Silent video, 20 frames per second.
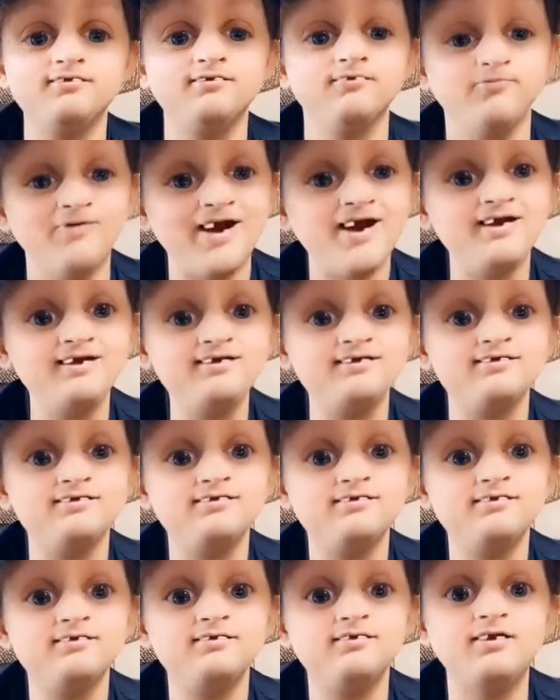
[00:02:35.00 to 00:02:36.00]
Well,
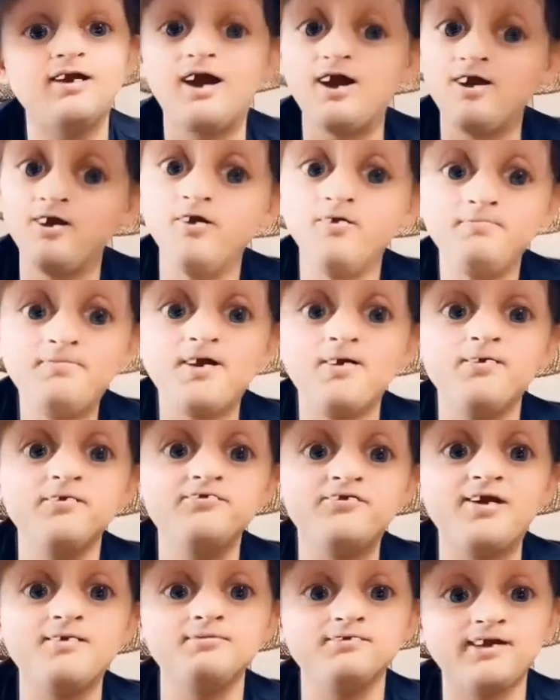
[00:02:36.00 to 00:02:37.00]
I hope I was able